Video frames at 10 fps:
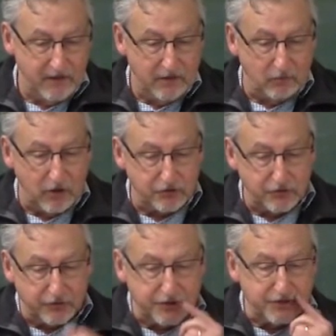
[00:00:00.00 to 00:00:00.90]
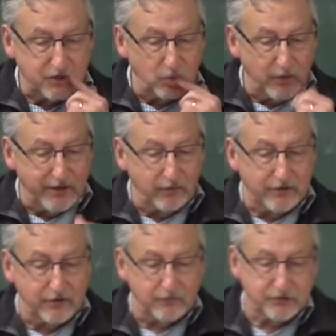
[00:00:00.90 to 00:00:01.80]
We'll also consider wh
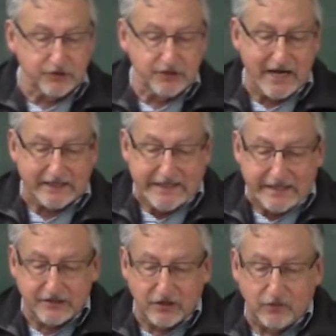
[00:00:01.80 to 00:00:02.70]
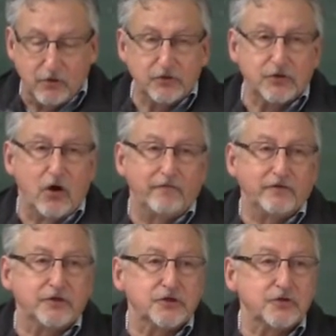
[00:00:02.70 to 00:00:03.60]
whether techniques that are most
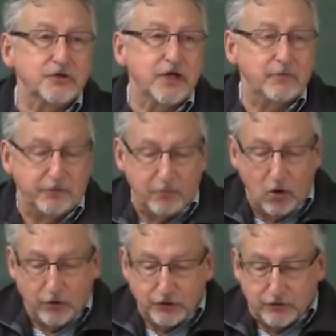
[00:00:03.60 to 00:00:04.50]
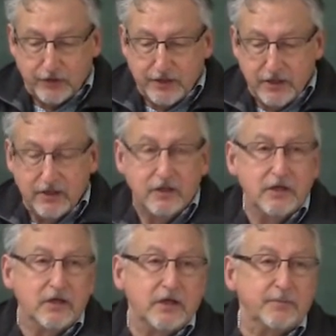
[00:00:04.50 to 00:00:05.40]
often associated with poetry,
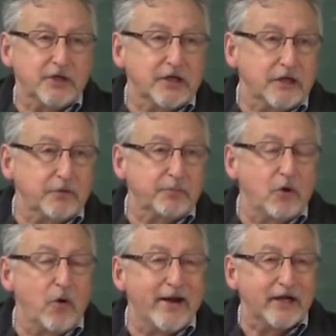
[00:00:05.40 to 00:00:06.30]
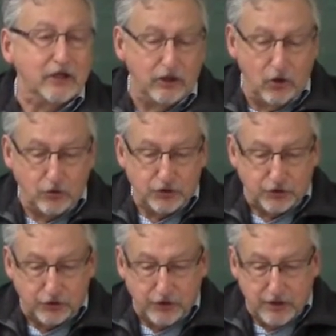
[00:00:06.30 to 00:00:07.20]
particularly with poetic
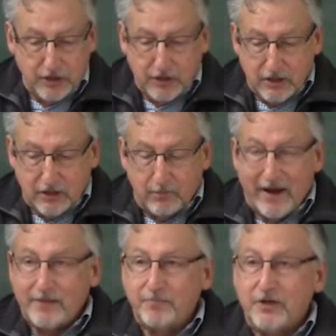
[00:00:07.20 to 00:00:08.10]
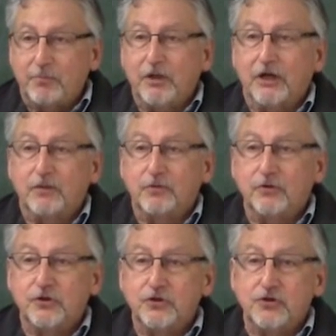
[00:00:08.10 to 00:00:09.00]
closure, might be
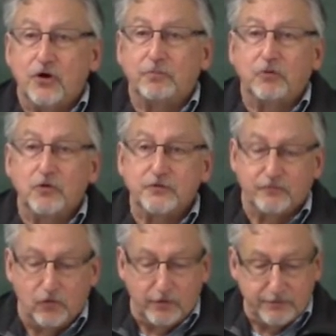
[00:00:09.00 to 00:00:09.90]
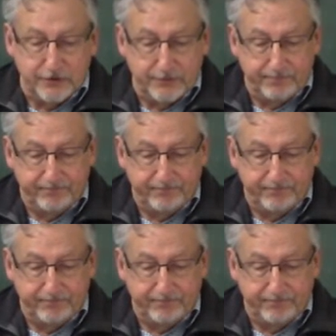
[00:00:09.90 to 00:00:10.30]
applicable to short prose forms.